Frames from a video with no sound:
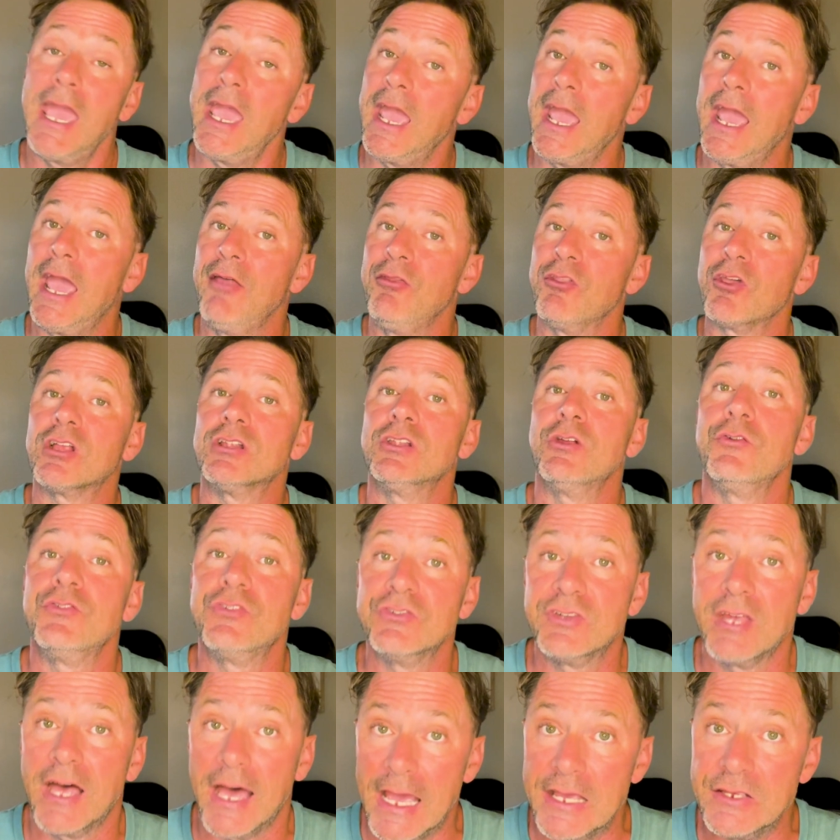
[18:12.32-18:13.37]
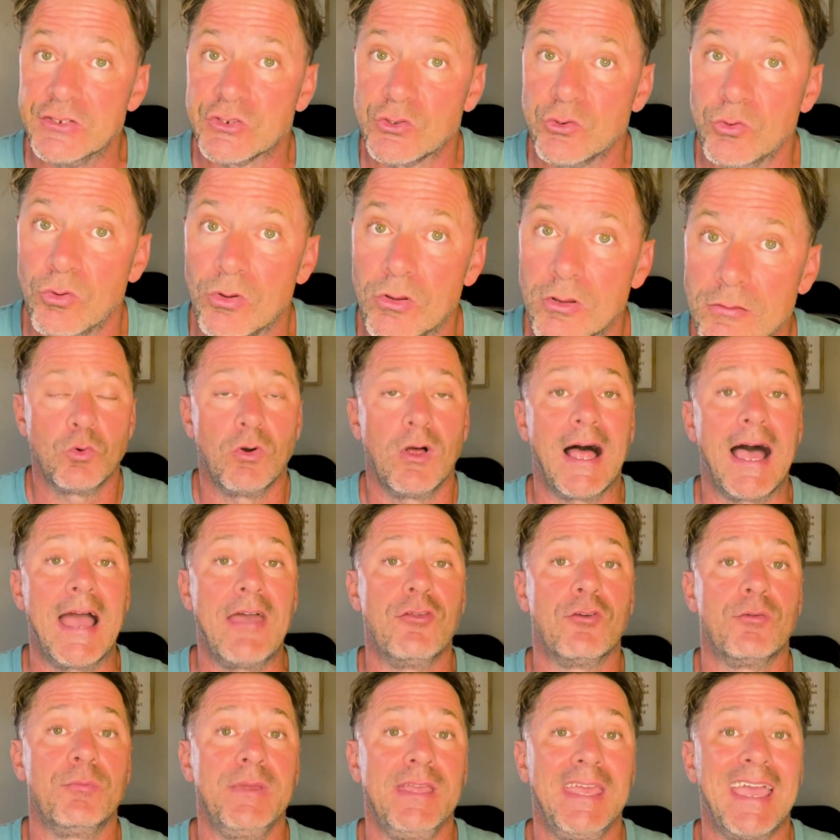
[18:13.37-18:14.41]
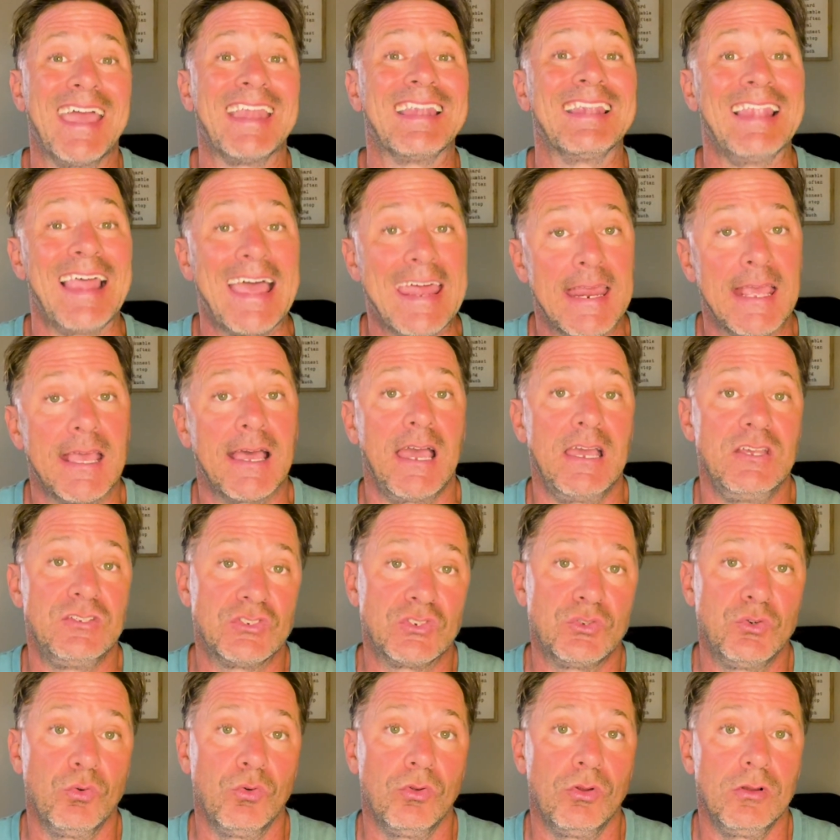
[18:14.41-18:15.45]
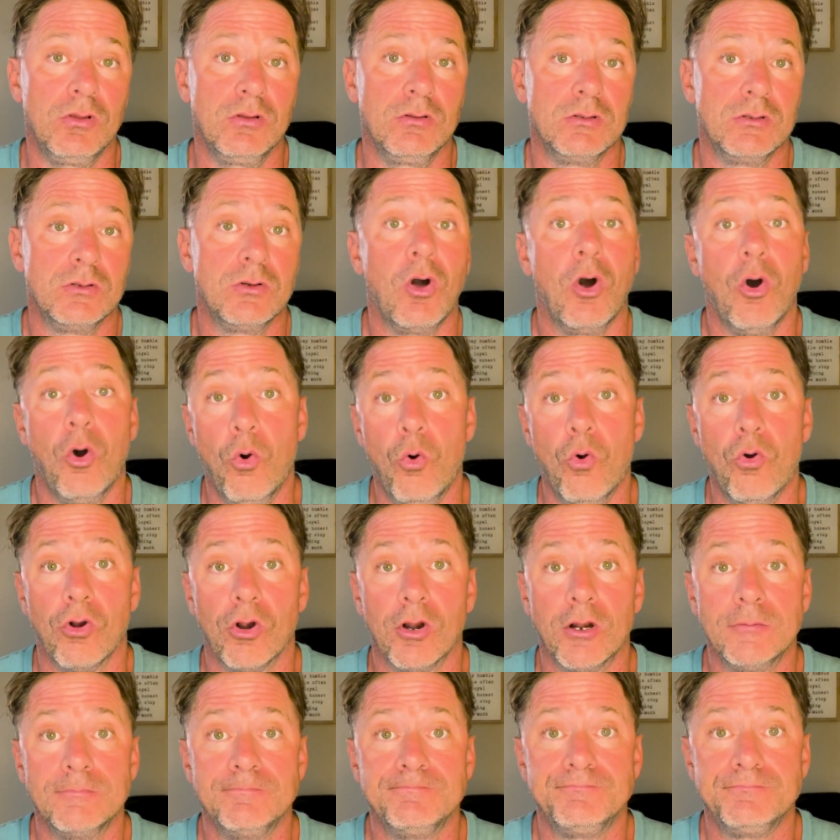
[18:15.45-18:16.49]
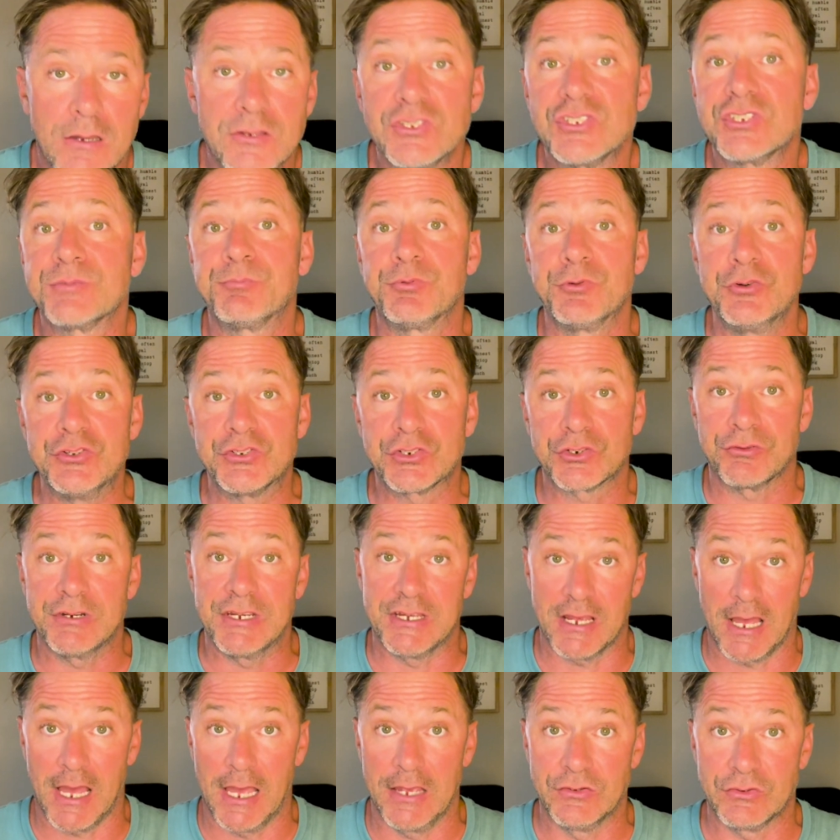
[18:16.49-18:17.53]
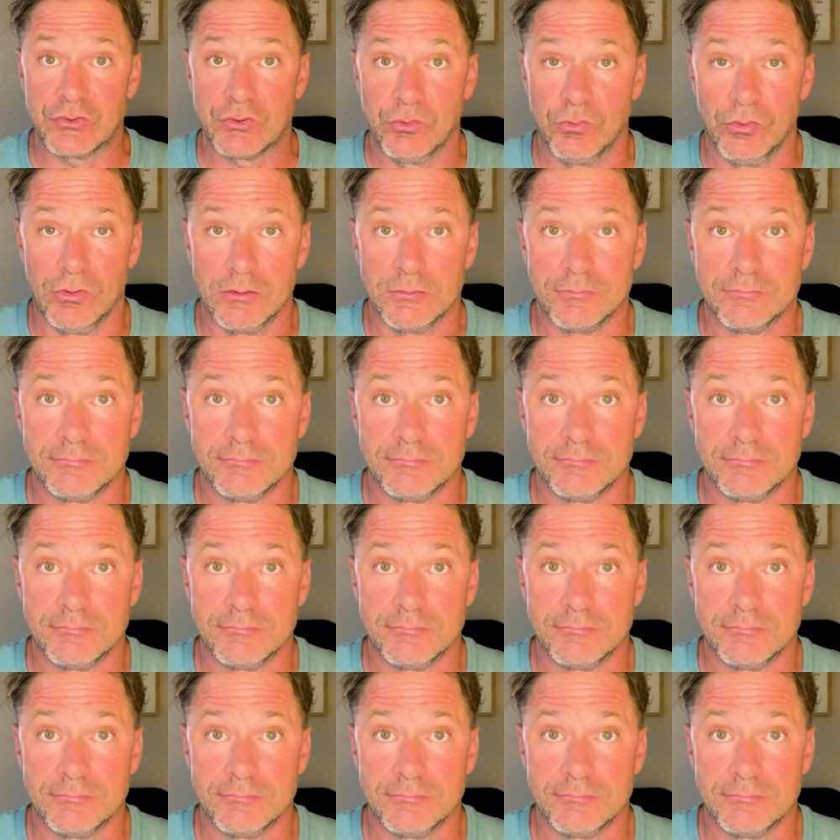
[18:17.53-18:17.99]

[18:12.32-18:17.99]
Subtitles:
and the closest high school will either be Atlantic High School or Spruce Creek High School.